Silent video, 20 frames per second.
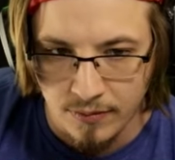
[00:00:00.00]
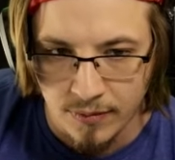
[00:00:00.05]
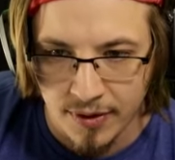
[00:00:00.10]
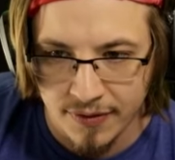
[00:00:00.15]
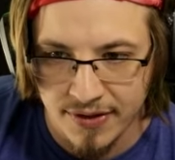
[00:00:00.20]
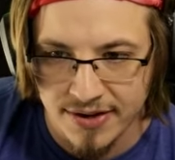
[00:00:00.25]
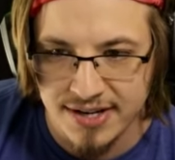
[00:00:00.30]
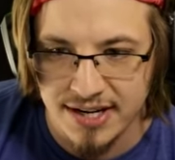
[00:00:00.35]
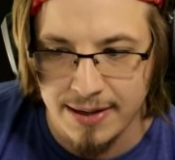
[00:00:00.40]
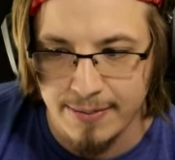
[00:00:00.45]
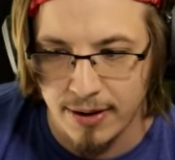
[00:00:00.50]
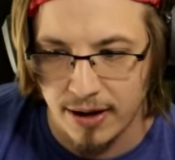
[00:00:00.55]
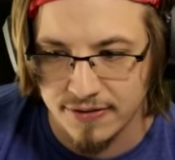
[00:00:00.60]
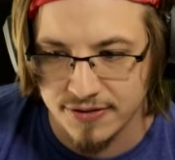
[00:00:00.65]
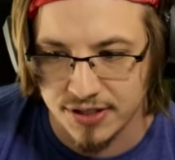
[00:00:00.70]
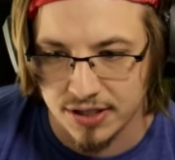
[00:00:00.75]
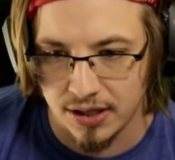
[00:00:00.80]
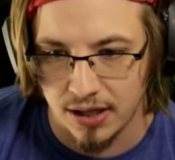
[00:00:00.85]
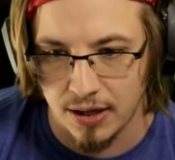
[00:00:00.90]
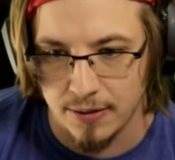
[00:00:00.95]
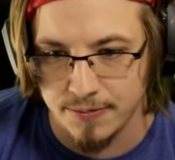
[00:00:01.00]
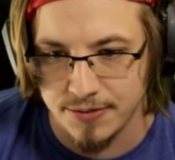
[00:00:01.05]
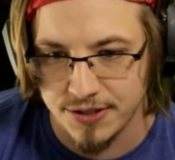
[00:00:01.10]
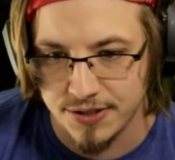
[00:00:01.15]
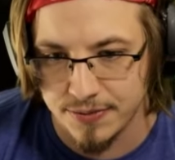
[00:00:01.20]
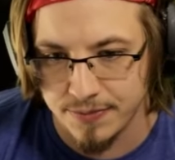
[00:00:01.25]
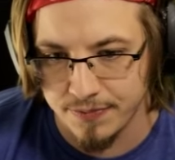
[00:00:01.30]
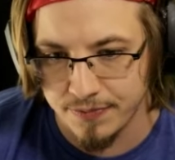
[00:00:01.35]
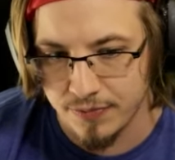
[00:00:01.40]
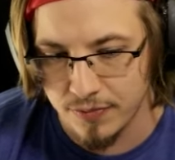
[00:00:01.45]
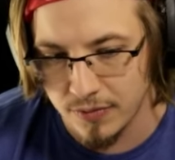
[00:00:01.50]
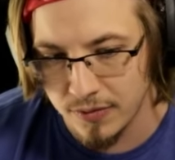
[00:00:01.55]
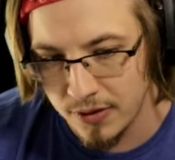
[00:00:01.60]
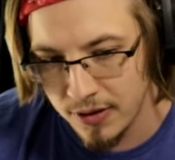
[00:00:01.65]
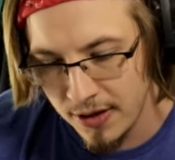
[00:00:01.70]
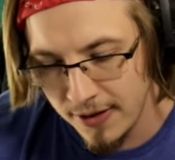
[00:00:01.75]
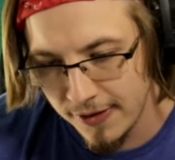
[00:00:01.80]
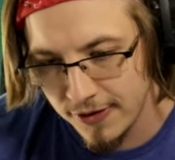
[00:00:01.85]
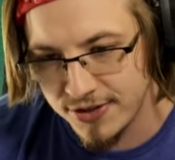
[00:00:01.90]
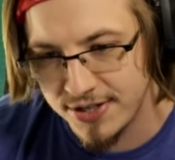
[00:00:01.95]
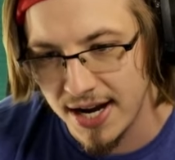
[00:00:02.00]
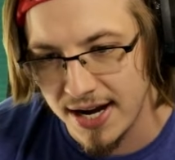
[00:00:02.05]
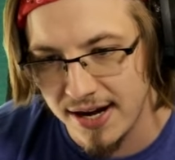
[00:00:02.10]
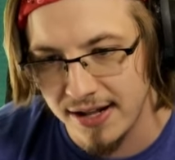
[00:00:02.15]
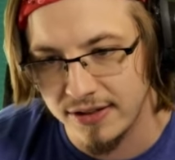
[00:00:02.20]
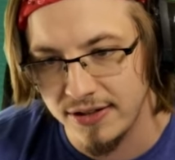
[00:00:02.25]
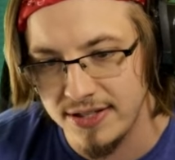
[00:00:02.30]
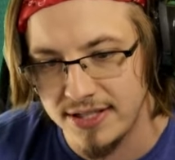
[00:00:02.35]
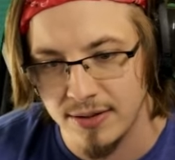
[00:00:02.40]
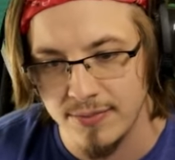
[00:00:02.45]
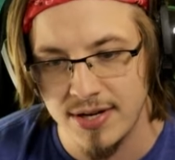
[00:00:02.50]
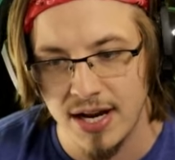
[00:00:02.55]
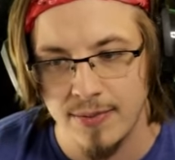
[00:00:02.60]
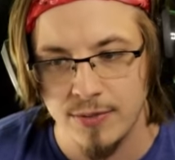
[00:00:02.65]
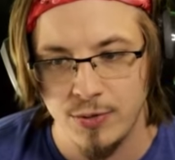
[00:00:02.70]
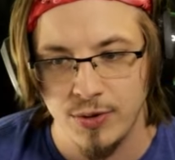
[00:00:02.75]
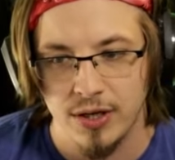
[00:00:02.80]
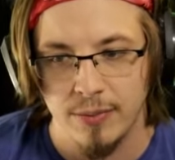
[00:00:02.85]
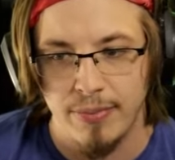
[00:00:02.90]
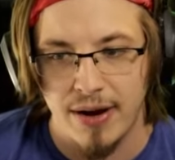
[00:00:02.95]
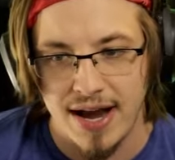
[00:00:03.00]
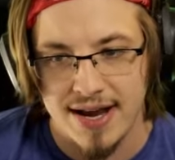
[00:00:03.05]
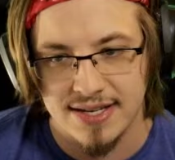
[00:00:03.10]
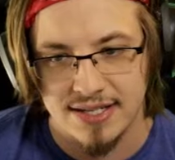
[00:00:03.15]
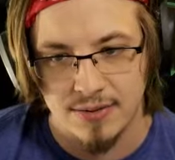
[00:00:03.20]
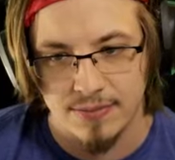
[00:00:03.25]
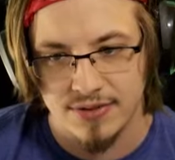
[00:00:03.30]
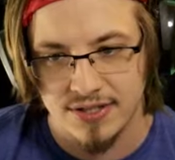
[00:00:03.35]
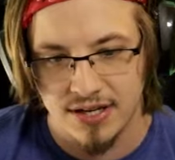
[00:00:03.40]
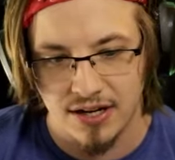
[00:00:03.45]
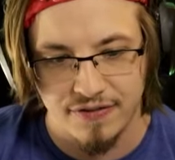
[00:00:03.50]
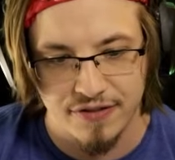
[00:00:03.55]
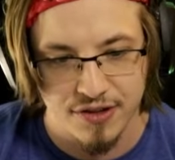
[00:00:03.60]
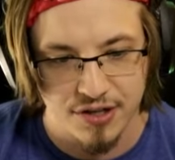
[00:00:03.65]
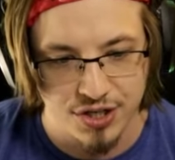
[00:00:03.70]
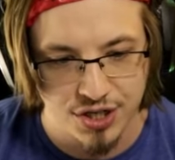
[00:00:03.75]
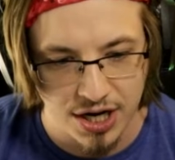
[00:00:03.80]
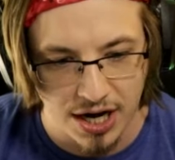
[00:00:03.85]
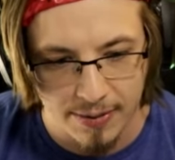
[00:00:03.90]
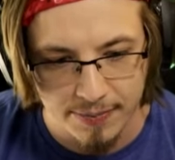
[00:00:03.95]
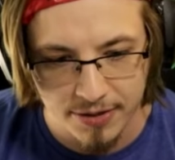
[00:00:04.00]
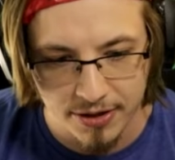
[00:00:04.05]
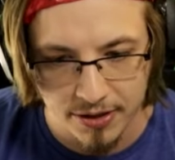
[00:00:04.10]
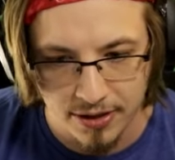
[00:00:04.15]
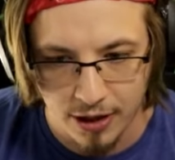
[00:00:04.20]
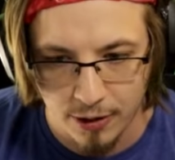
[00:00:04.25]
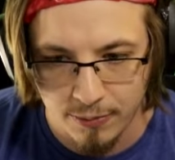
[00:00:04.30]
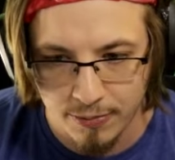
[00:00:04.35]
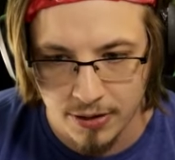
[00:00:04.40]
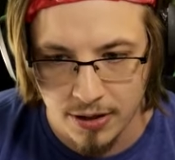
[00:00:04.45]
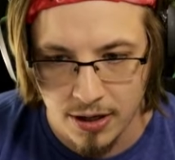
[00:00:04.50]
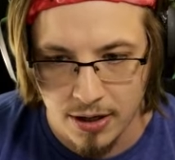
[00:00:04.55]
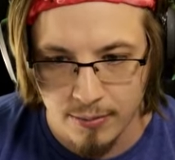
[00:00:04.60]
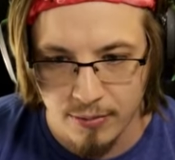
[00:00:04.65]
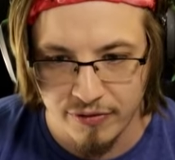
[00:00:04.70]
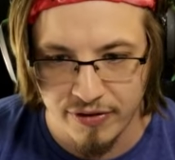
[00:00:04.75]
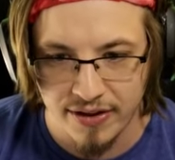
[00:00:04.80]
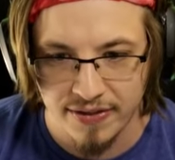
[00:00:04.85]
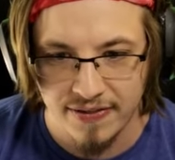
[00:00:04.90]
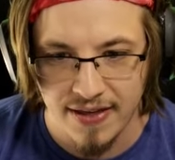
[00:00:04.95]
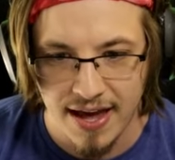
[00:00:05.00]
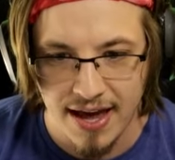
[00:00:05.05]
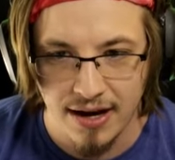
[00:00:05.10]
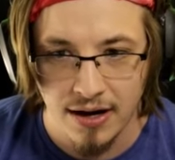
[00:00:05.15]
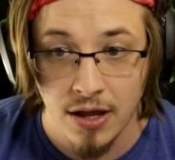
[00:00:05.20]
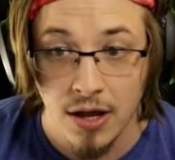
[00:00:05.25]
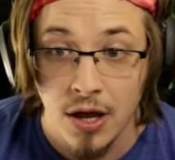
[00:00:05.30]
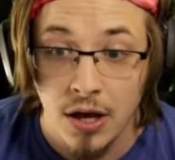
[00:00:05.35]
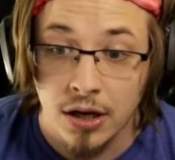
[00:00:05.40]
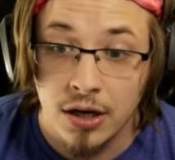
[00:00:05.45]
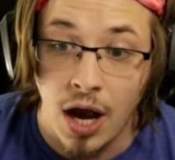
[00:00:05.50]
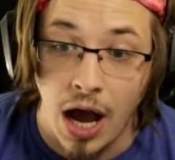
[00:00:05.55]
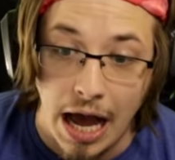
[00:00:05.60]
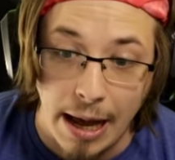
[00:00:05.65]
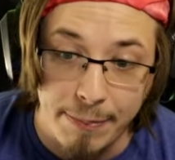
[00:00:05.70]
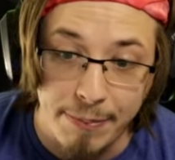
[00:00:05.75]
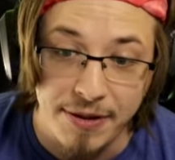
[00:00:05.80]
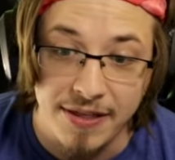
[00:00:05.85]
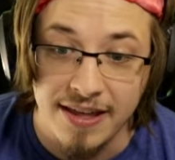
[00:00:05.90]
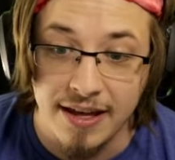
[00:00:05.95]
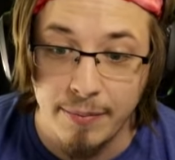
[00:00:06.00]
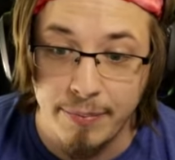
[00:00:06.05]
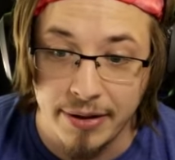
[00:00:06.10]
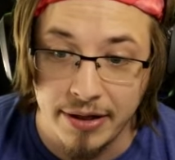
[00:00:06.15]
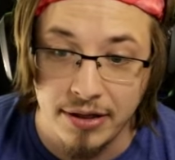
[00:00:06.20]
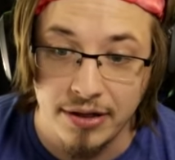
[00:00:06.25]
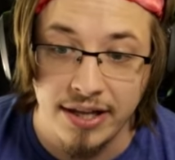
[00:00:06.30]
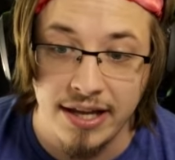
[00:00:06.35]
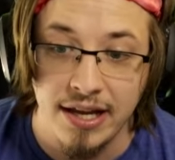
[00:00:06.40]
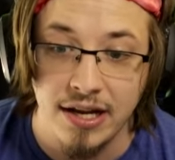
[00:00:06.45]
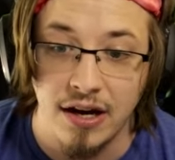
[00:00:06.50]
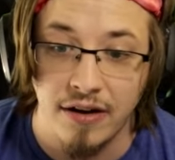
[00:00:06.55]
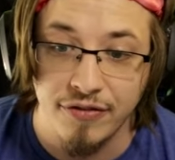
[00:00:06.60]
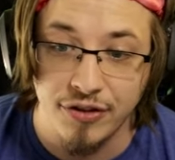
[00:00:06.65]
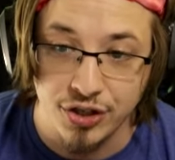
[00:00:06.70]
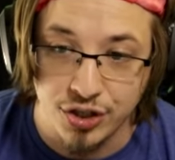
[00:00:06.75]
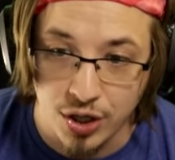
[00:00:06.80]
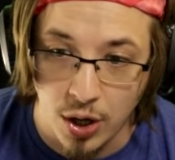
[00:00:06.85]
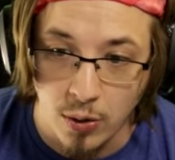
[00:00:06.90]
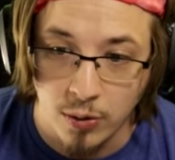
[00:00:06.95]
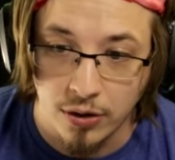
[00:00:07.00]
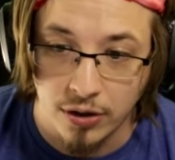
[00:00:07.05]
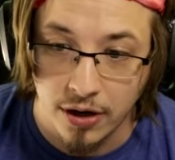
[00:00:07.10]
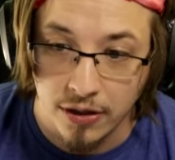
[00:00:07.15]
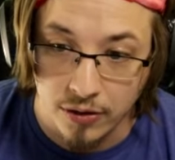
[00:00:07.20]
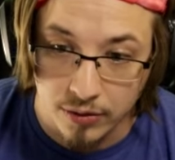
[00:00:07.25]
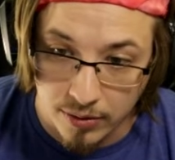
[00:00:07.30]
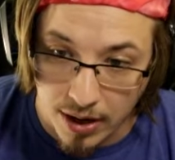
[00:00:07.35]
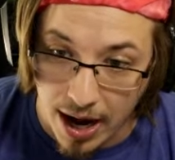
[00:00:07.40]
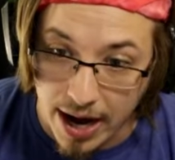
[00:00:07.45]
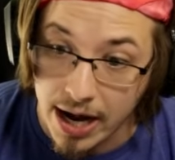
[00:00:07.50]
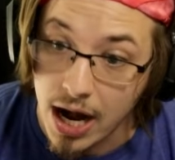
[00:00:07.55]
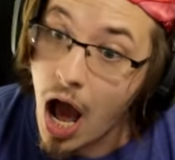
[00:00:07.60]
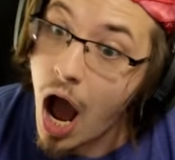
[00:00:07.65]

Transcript: The debuffs clubs. There's technically sometimes we could buy some stuff in the shop that'll help prevent that. Copy the ability of the Joker to the right.